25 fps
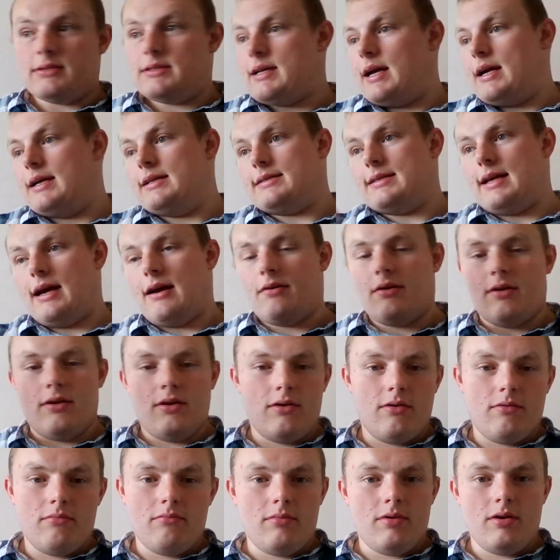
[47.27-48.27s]
take down a
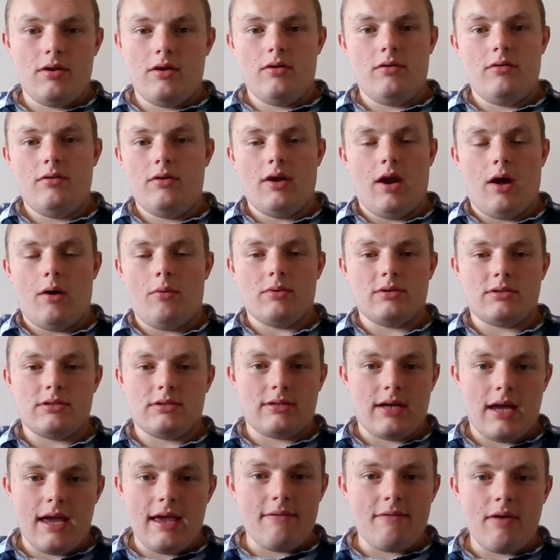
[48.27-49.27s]

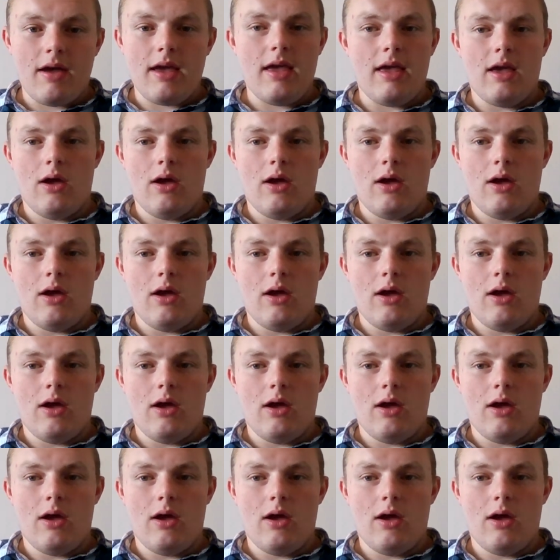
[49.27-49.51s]
TV